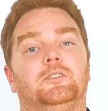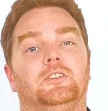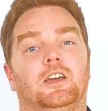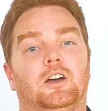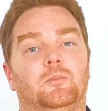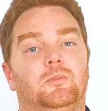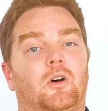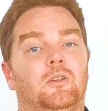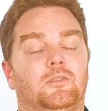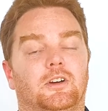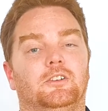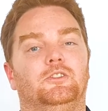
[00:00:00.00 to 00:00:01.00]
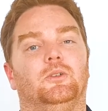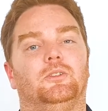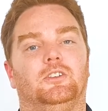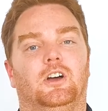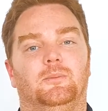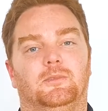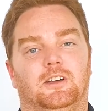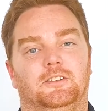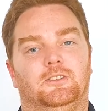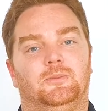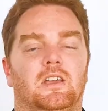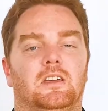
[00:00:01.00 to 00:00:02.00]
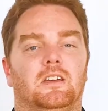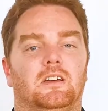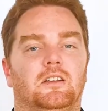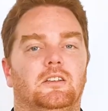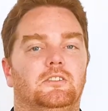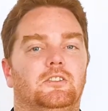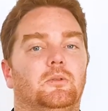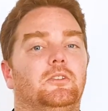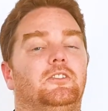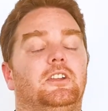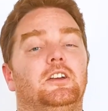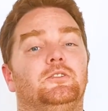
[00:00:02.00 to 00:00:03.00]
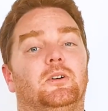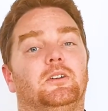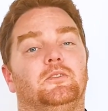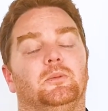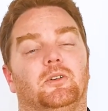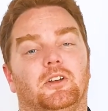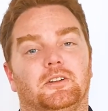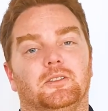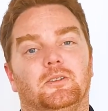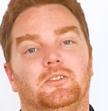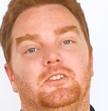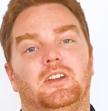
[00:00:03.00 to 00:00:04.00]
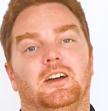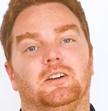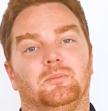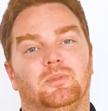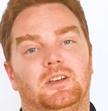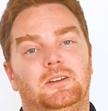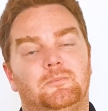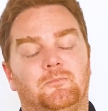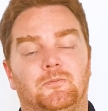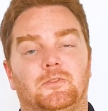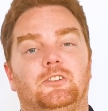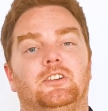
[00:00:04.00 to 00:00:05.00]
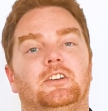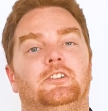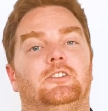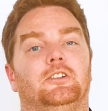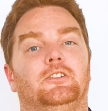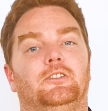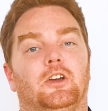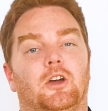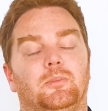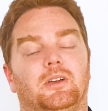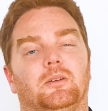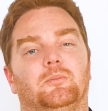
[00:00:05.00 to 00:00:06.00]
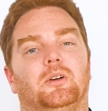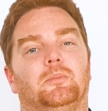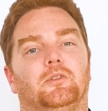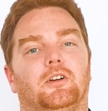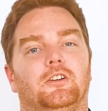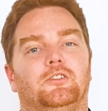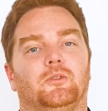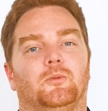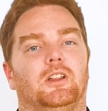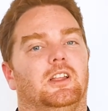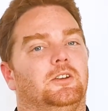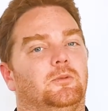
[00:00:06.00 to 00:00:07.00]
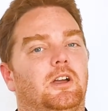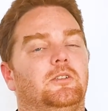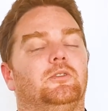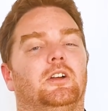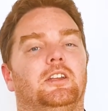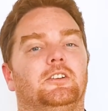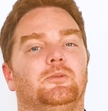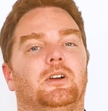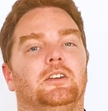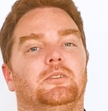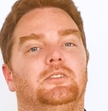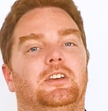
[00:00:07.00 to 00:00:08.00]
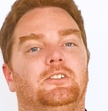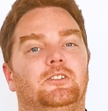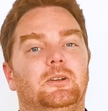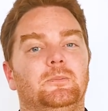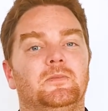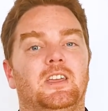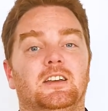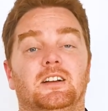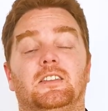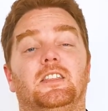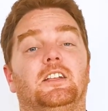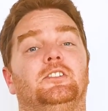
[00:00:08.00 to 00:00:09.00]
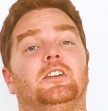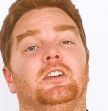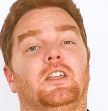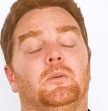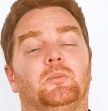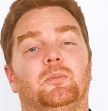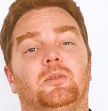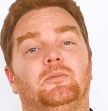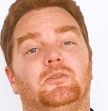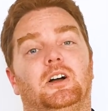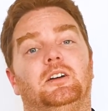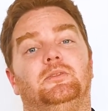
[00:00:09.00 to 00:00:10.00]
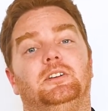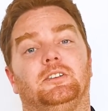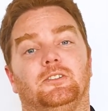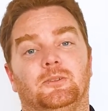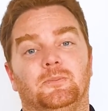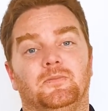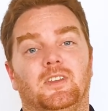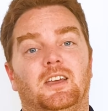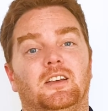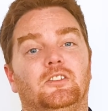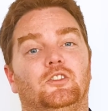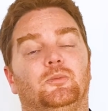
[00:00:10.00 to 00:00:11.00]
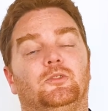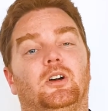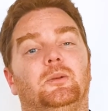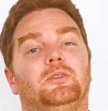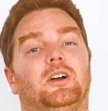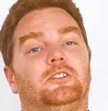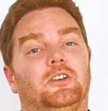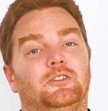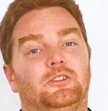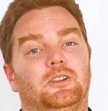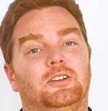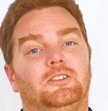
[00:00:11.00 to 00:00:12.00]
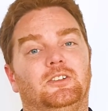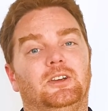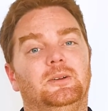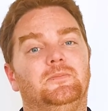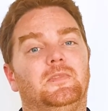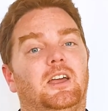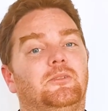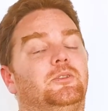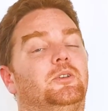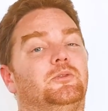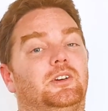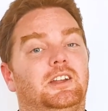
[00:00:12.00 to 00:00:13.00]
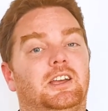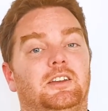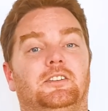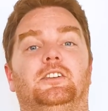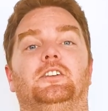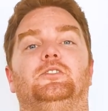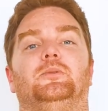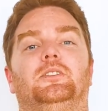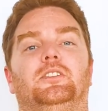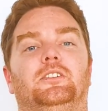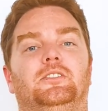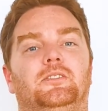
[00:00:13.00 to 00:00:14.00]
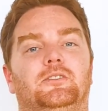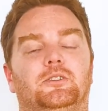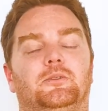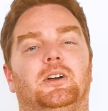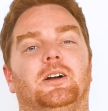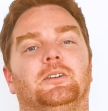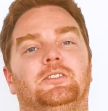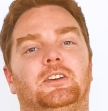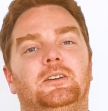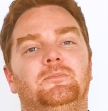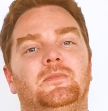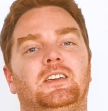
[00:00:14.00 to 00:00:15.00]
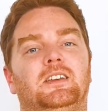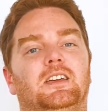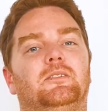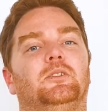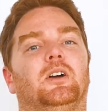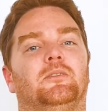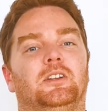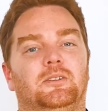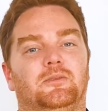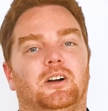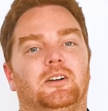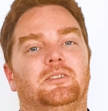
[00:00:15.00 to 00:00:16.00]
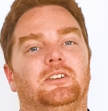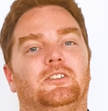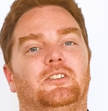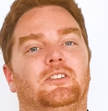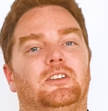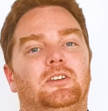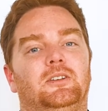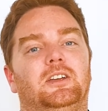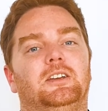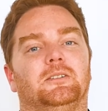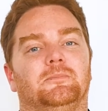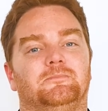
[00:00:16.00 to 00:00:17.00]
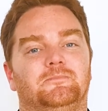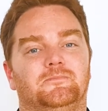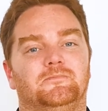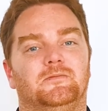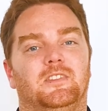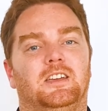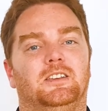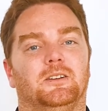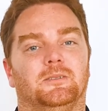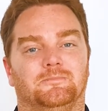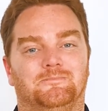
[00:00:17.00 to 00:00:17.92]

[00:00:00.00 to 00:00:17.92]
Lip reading: to help on very short timelines. So with stage 1 of the product launch now complete, stage 2 scoping and preparation well underway for our next round of testing, that's yet another problem fire fixed. Subscribe to our social links here and feel free to get in touch with the Trafalgar team if you have any fire fixes that you need. Thank you.